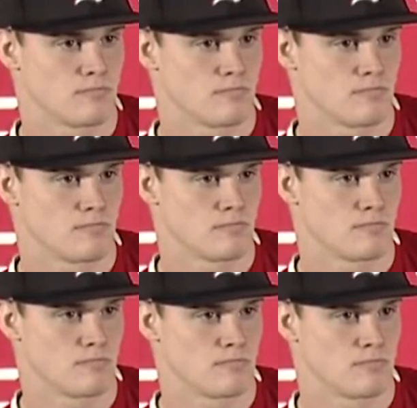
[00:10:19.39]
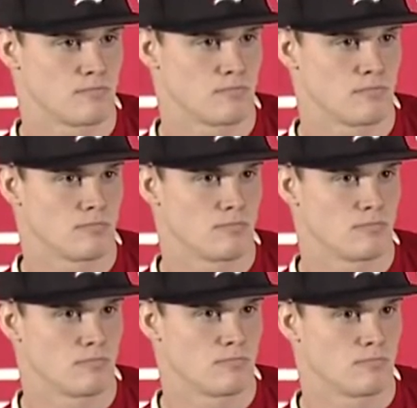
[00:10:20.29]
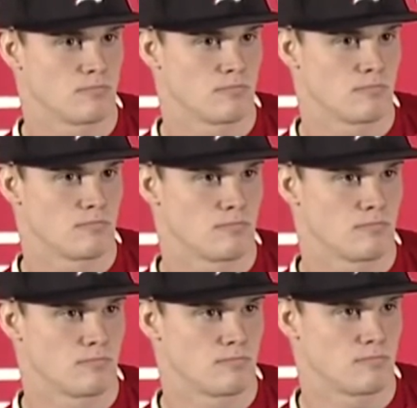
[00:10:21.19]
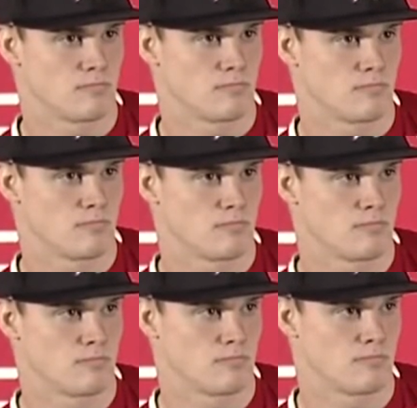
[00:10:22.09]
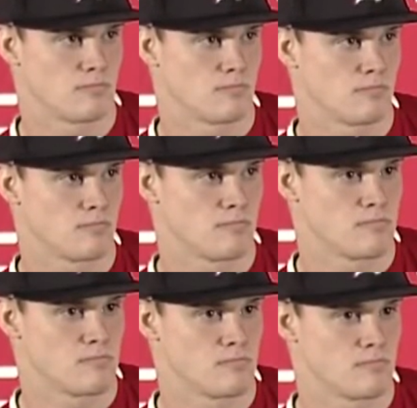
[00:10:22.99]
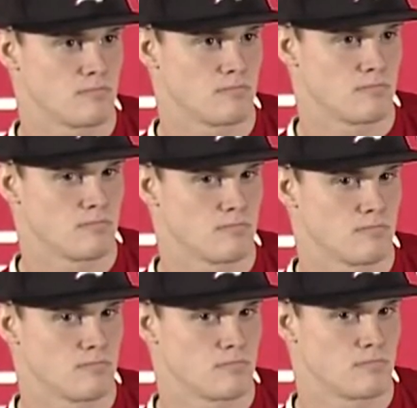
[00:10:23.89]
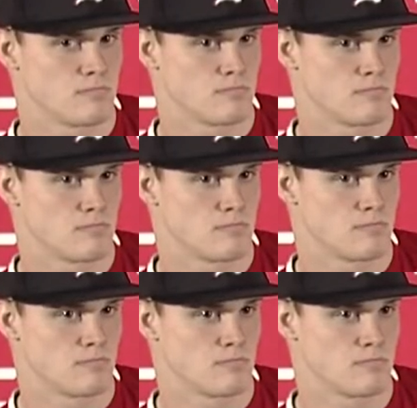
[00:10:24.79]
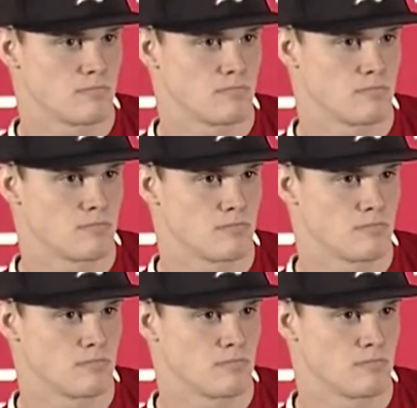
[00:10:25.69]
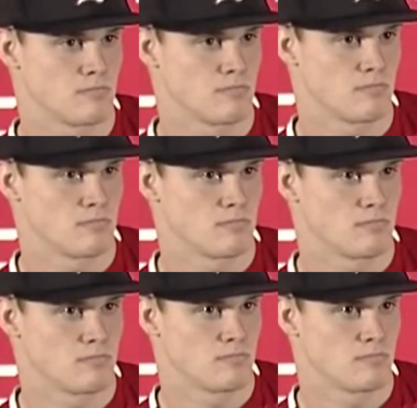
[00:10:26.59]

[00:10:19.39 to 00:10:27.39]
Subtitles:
(silent)